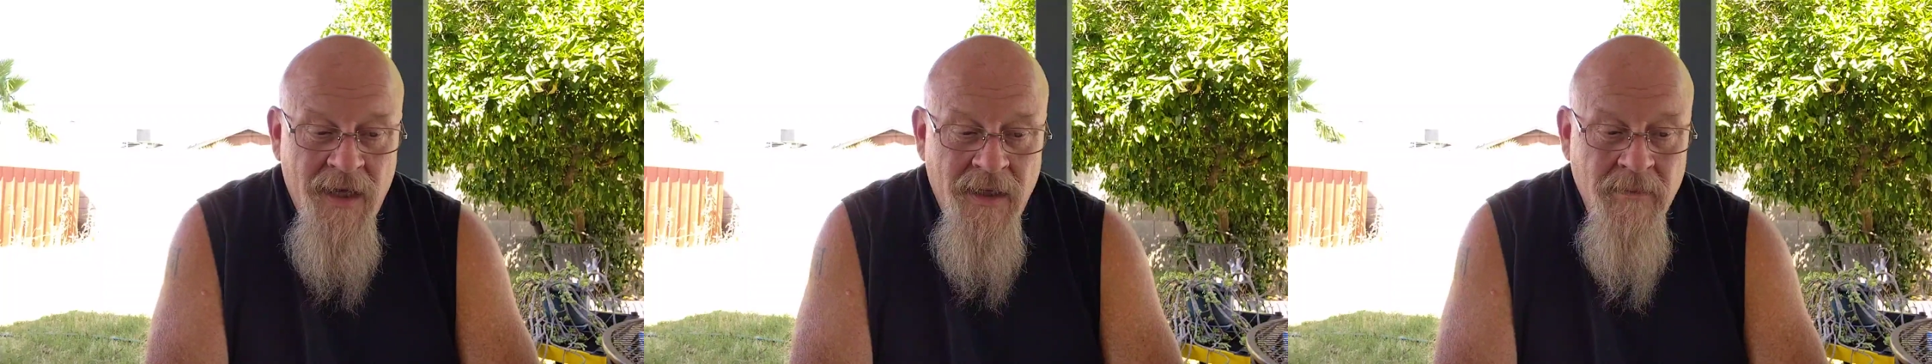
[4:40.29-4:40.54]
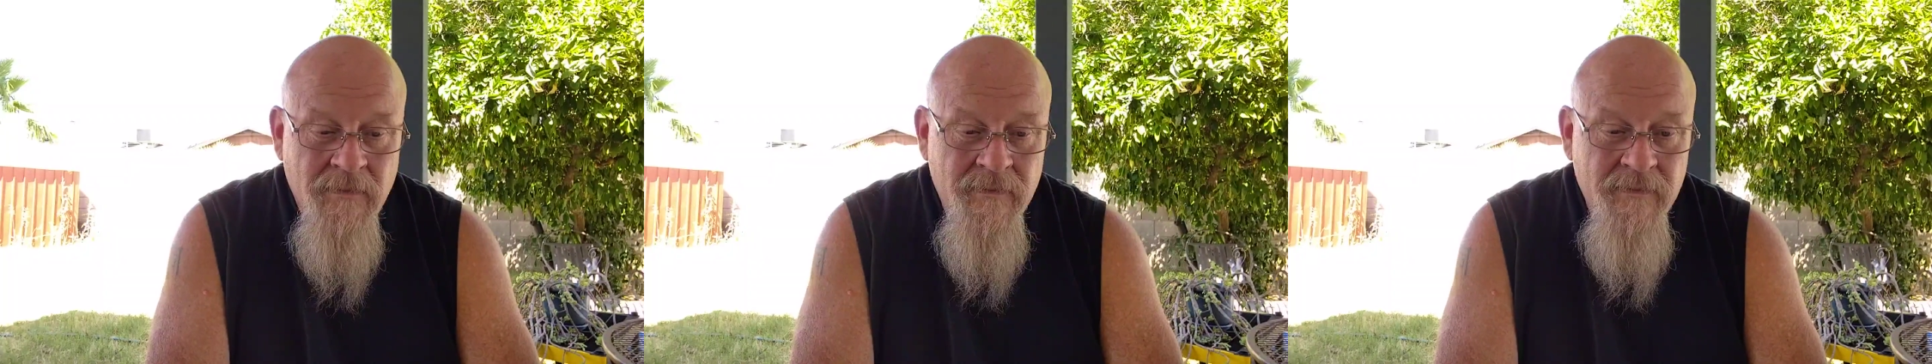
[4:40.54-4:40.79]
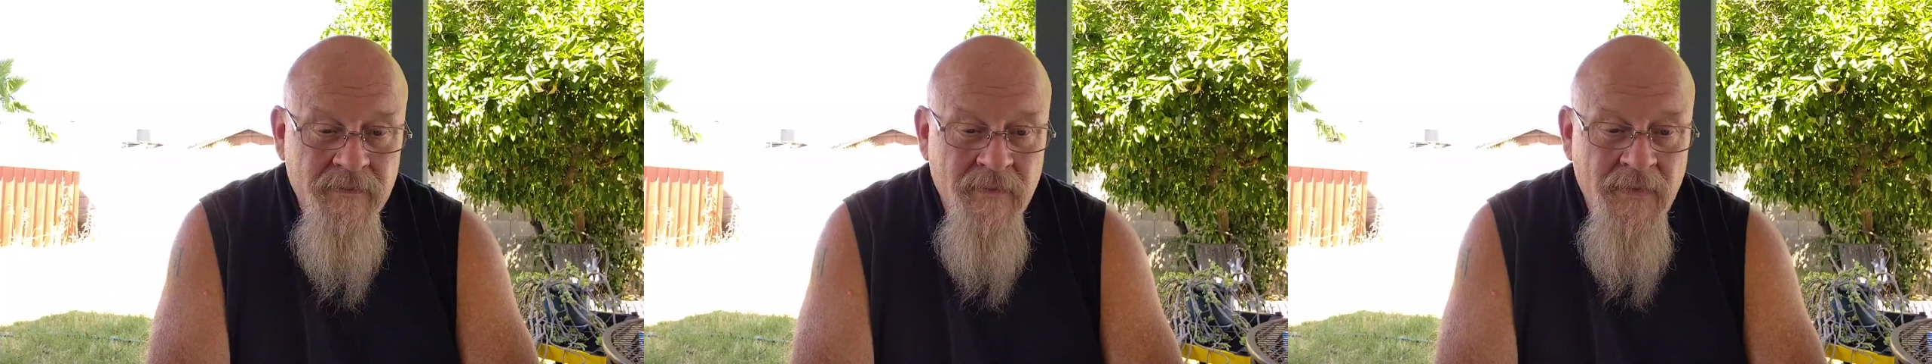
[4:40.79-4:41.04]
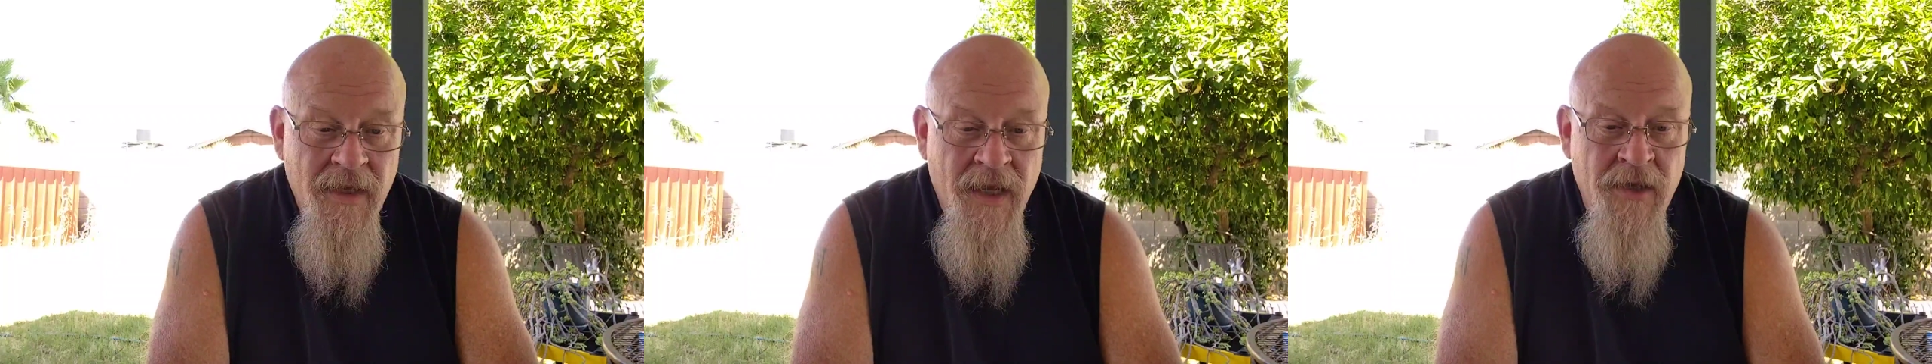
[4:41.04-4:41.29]

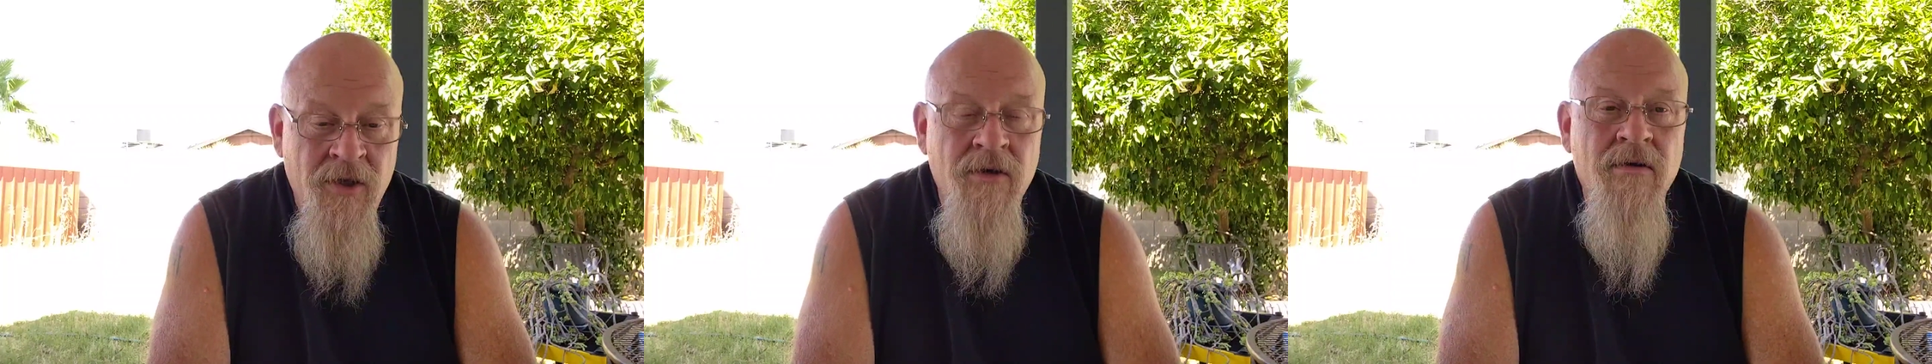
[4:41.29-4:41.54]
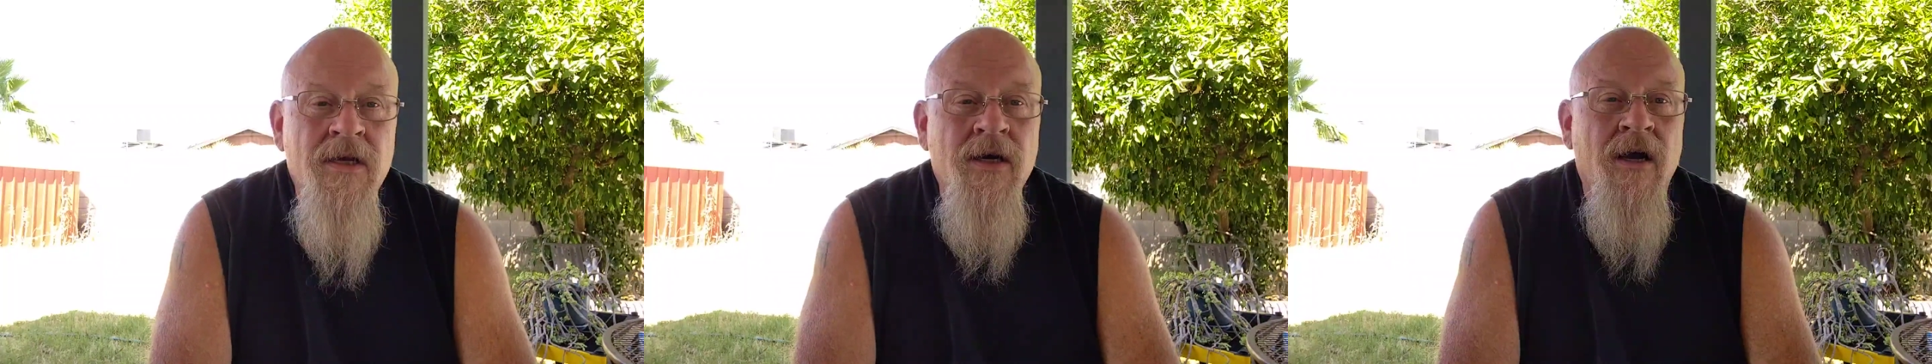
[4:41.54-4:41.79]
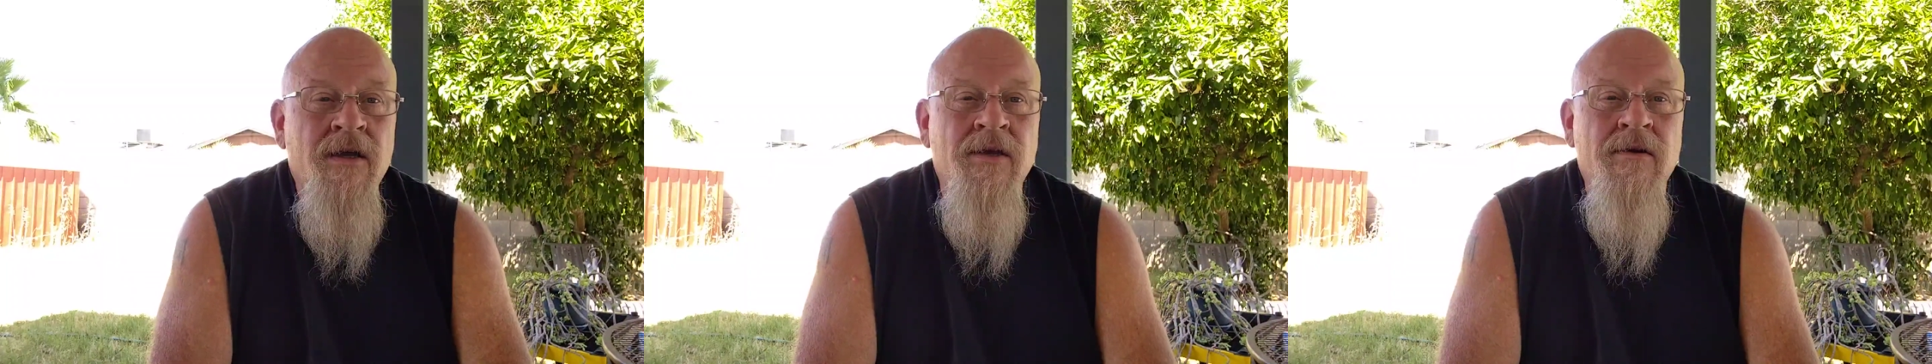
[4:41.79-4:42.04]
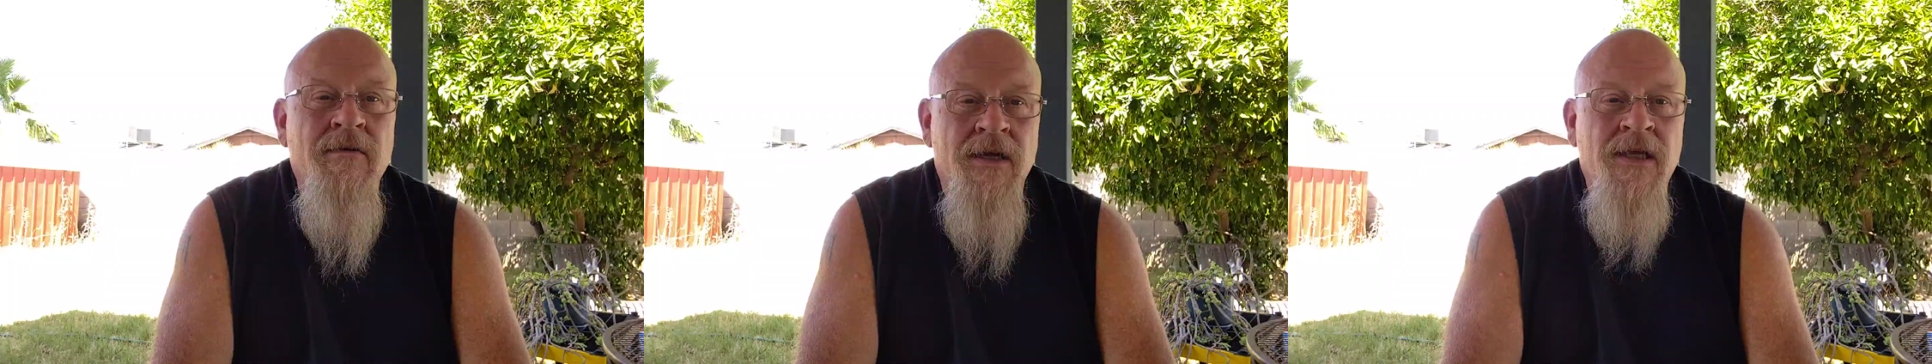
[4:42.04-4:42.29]
and
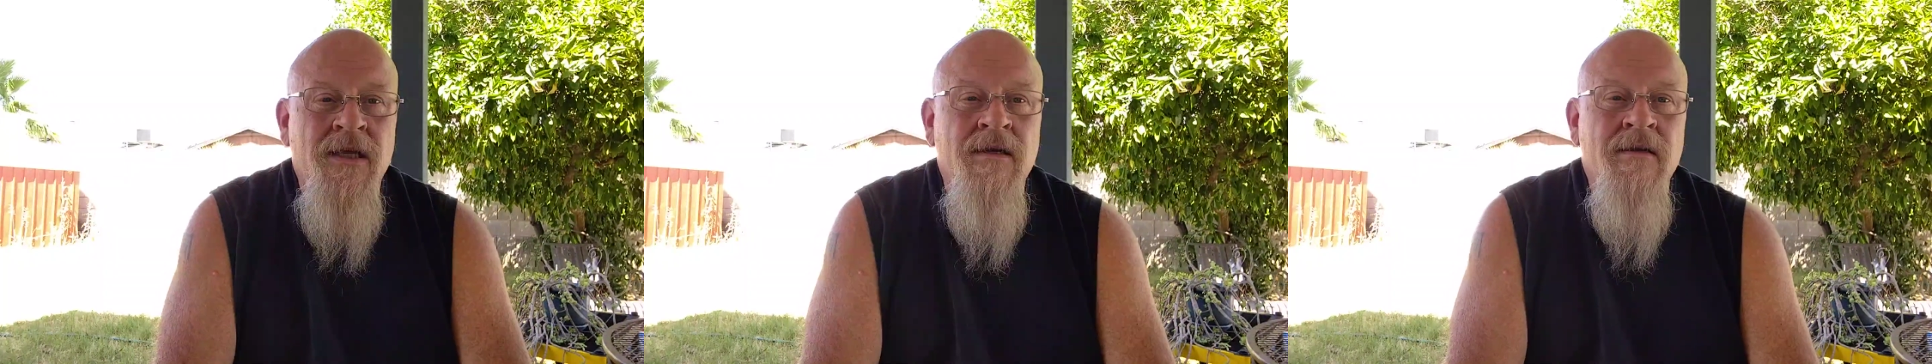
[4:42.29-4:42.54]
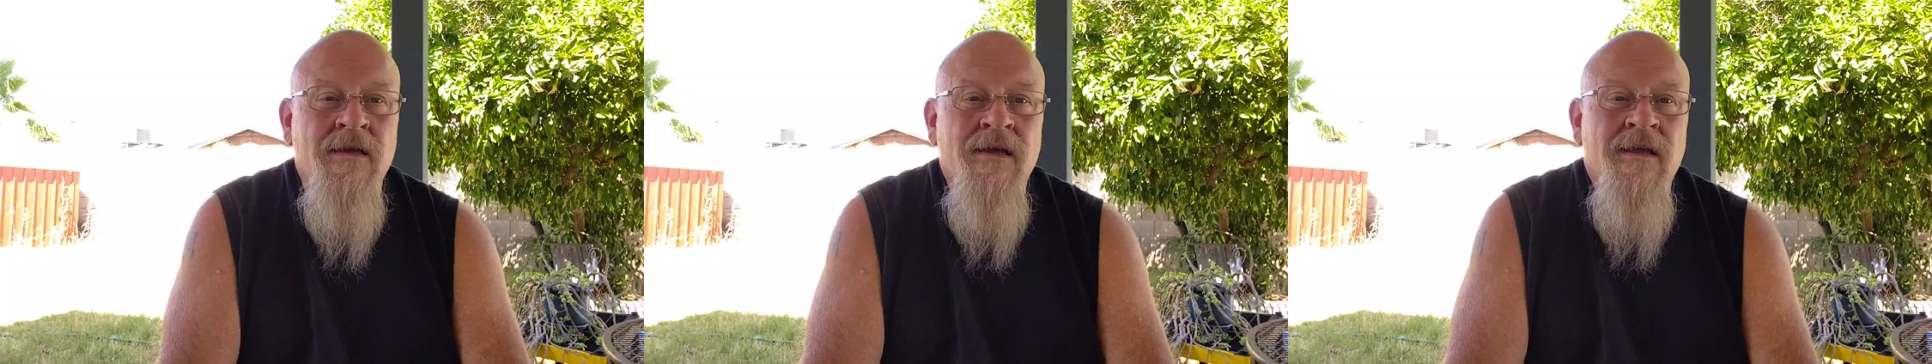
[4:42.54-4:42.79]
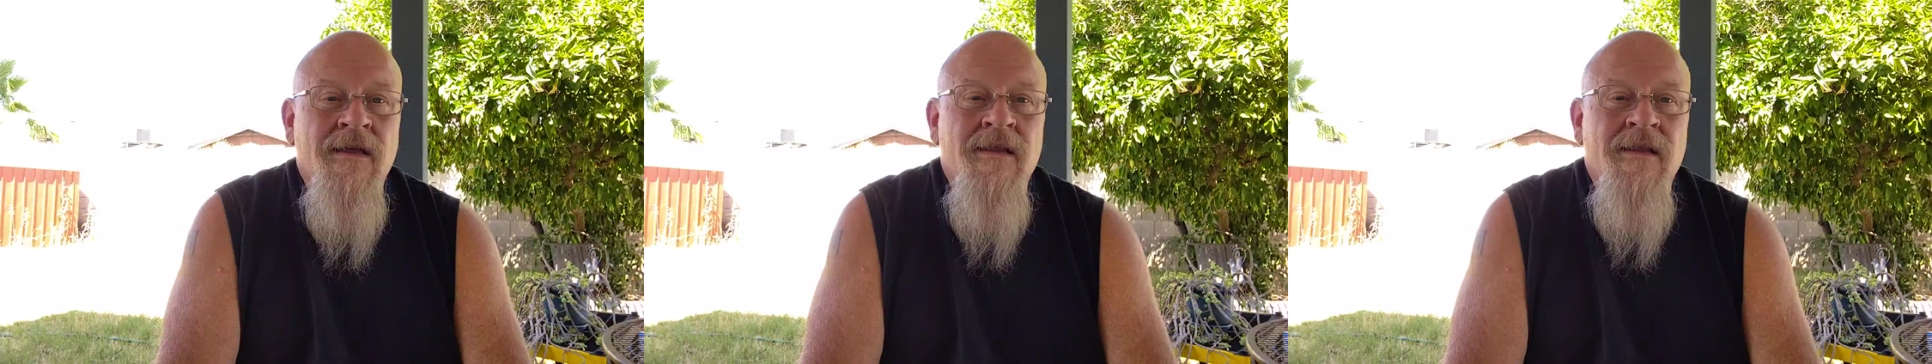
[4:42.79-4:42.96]
you're in